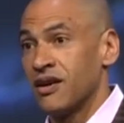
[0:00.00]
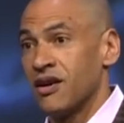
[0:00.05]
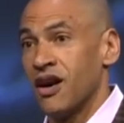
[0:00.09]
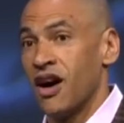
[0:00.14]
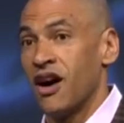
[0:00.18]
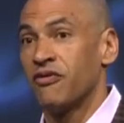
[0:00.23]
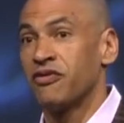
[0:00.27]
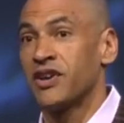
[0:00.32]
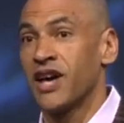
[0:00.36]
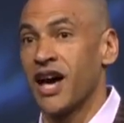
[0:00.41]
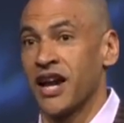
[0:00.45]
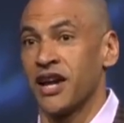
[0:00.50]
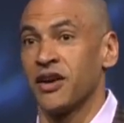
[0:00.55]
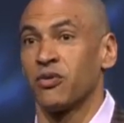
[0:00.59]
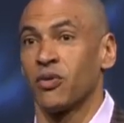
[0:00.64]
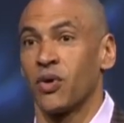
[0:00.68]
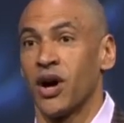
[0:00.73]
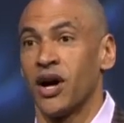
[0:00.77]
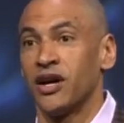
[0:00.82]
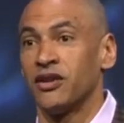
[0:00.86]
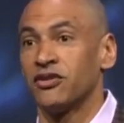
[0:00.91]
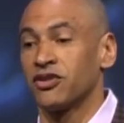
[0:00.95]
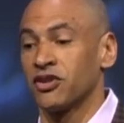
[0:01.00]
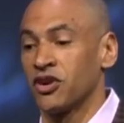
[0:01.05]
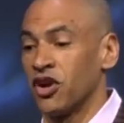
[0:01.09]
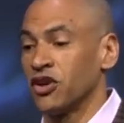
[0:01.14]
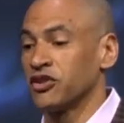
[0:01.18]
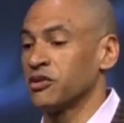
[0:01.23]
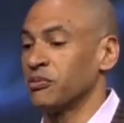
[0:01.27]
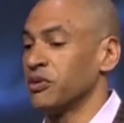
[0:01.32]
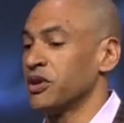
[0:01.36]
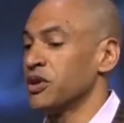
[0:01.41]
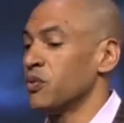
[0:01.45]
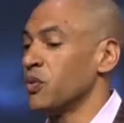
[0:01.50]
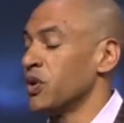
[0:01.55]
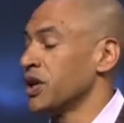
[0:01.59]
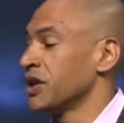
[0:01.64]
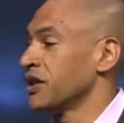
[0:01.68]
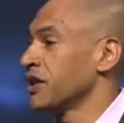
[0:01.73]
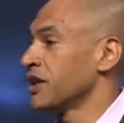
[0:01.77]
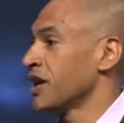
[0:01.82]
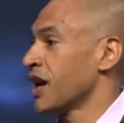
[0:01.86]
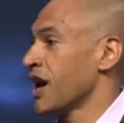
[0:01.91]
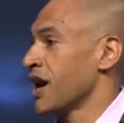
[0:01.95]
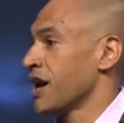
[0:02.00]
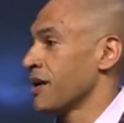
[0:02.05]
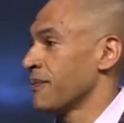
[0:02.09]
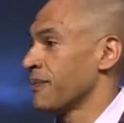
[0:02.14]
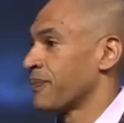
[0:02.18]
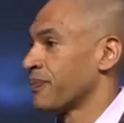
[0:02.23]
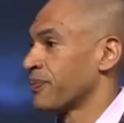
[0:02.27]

of getting runs and ultimately winning the game.